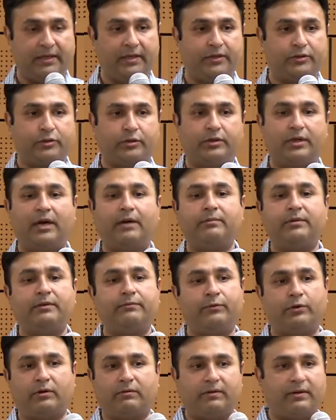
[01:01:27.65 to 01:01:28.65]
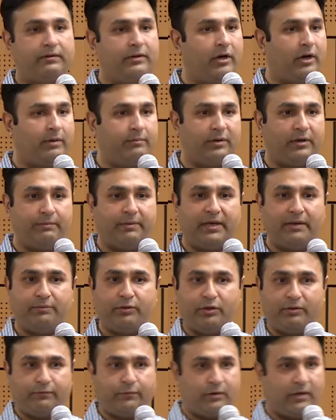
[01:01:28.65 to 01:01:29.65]
So normally for a normal
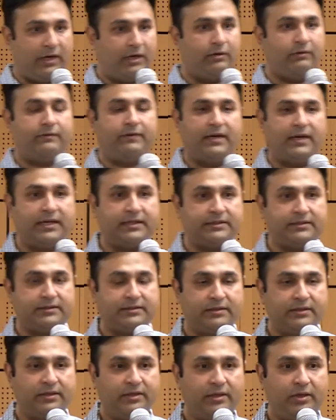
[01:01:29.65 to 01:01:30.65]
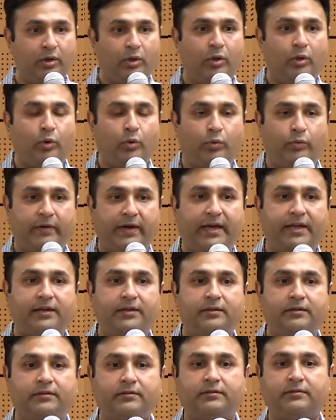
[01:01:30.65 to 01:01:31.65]
baby or for all of us,
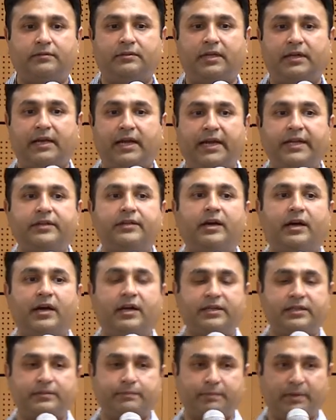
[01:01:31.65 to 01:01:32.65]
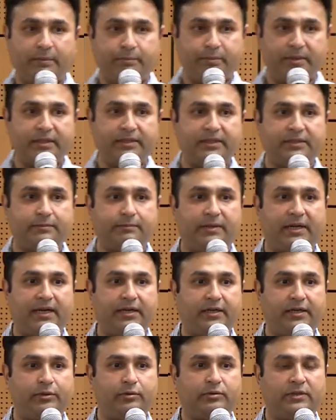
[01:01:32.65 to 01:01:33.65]
when the right heart is pumping this
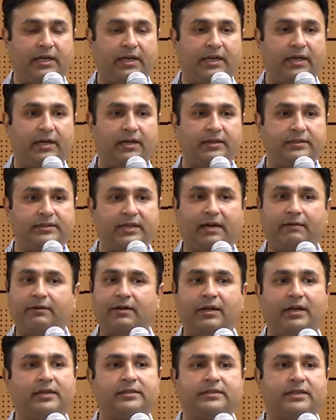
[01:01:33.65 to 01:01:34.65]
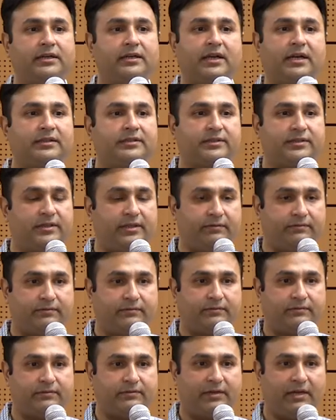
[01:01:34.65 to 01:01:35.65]
blood into the lungs, our lungs are not
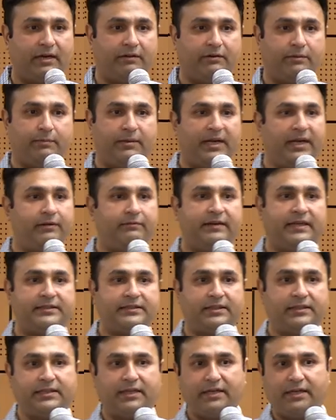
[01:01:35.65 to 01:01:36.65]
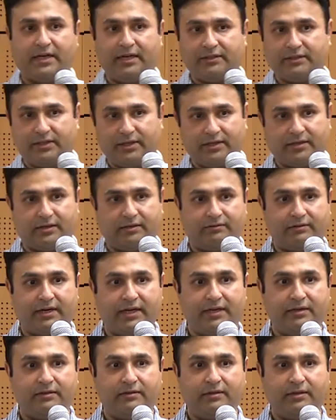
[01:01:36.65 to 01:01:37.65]
stiff. Our blood vessels are not thickened,
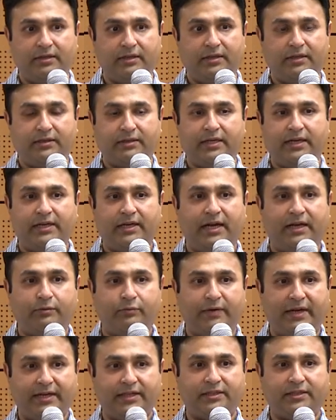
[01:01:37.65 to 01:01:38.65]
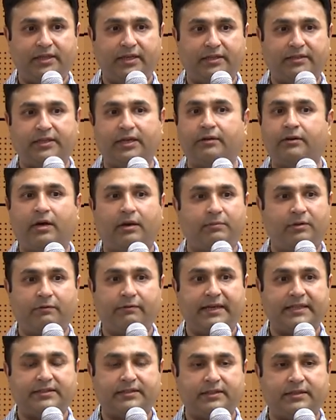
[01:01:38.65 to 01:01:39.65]
right? They are not very thick. They are normal
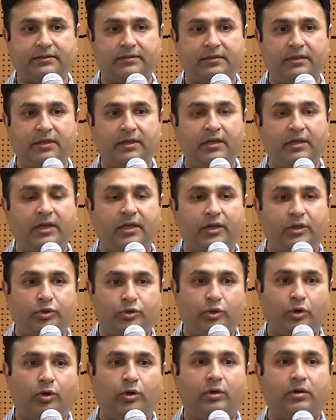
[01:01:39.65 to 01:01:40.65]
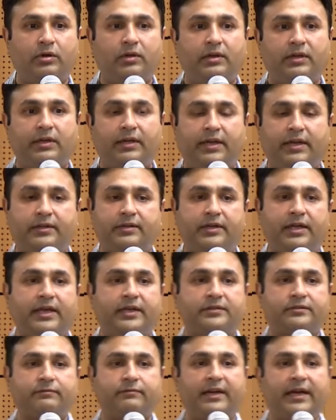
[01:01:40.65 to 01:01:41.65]
vessels. So it
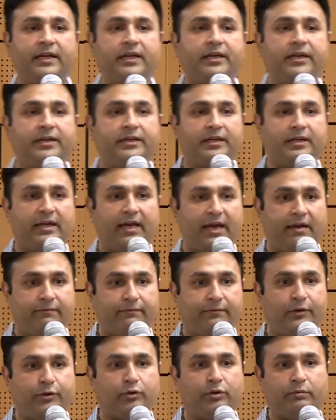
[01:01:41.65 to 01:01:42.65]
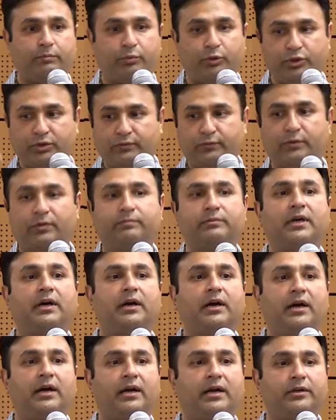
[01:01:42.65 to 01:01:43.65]
takes very little effort or push from the
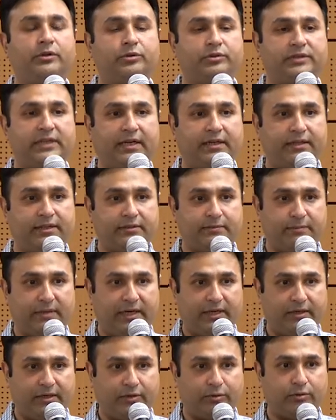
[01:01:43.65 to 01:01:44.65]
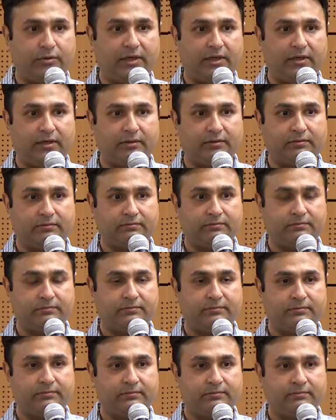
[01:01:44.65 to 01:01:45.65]
heart to send this blood into the lung,
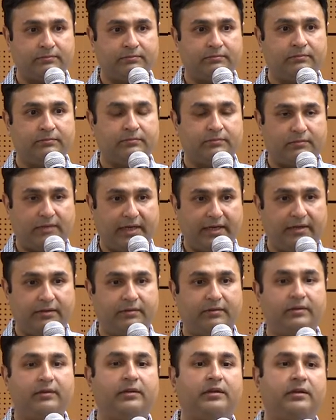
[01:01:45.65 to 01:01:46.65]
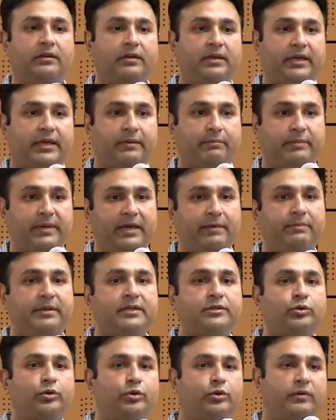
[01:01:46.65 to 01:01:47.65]
right? In
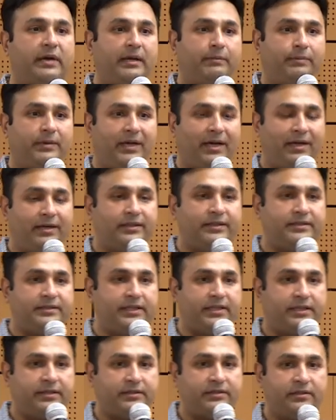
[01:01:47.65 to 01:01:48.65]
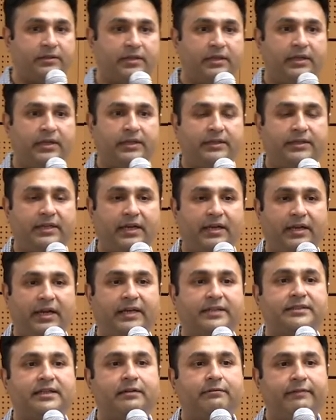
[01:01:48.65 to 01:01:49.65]
babies who develop lung disease, their
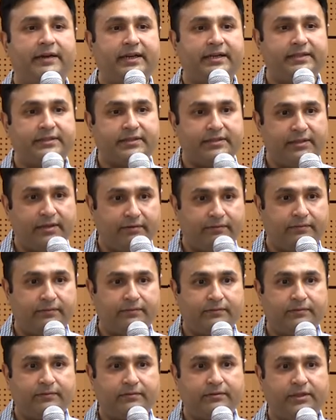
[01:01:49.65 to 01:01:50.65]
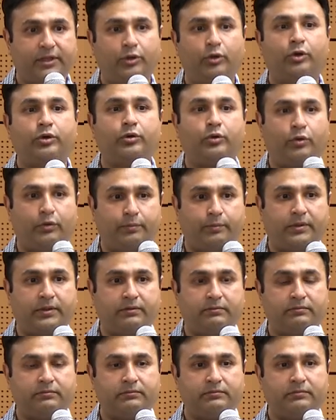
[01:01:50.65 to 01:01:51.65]
lungs are very stiff. They don't
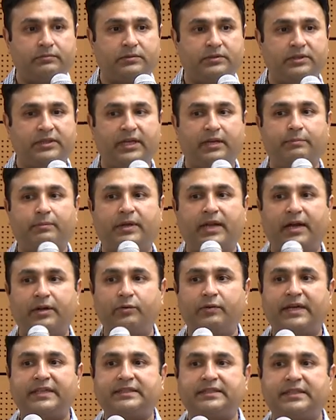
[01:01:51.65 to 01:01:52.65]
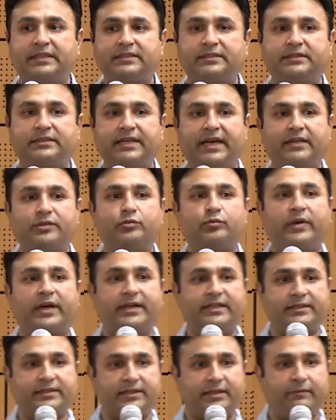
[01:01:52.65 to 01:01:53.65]
open. Their blood vessels gets
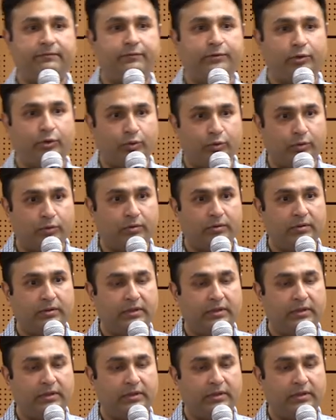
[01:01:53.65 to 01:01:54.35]
very stiff too.